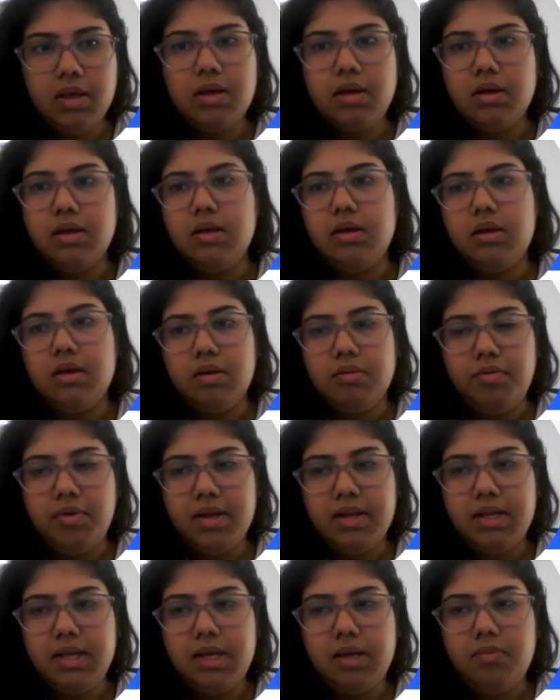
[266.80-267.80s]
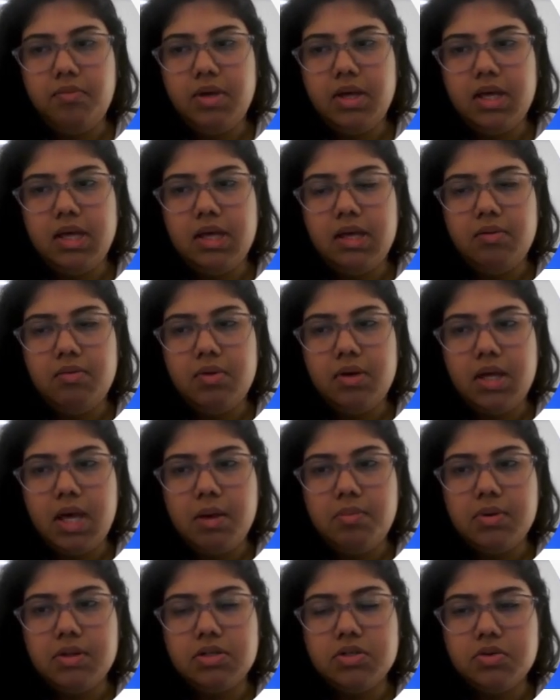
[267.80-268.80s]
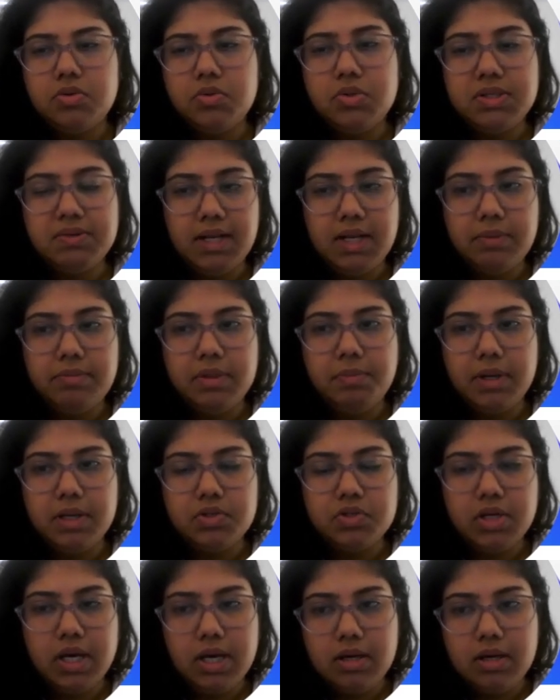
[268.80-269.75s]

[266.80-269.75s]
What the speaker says: Finally, we were able to develop the pitch deck,